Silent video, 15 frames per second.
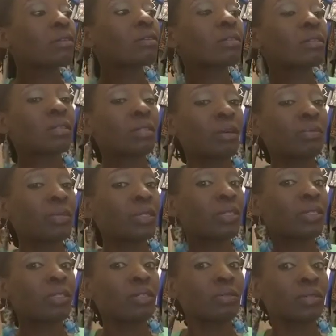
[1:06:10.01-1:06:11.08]
Something
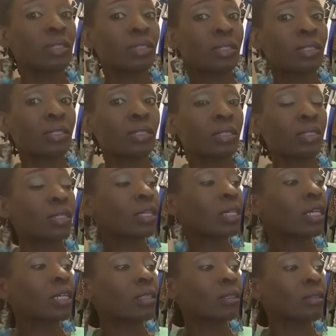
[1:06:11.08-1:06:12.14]
serious. It
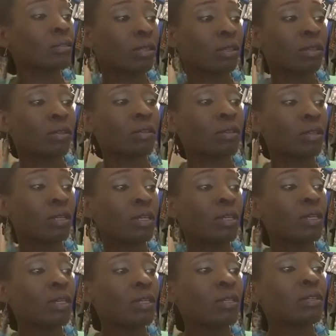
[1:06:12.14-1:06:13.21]
can.
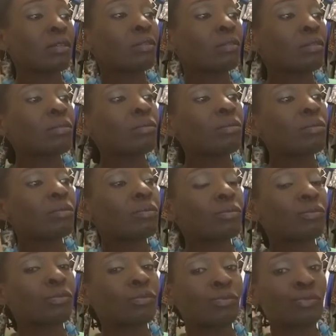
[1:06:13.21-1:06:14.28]
You.
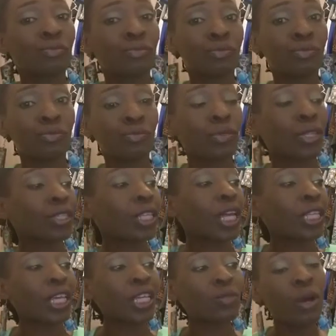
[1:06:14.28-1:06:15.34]

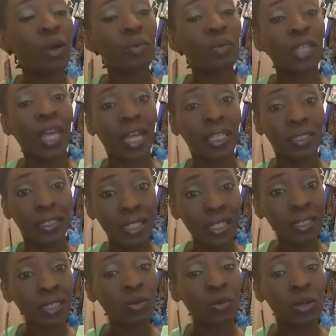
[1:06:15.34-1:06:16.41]
Now that's when. Now
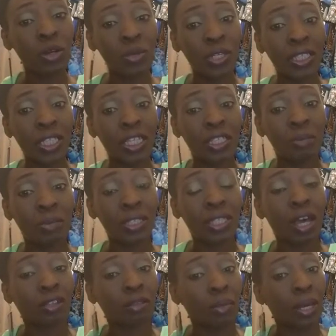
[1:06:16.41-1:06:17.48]
this is when we need to be
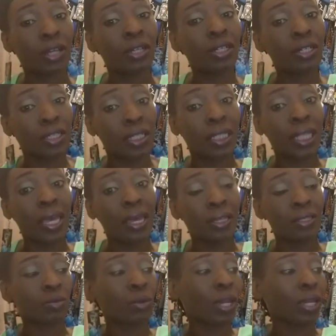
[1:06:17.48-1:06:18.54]
talking about cookie
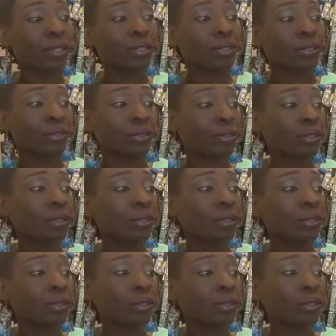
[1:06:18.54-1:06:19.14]
lines right here.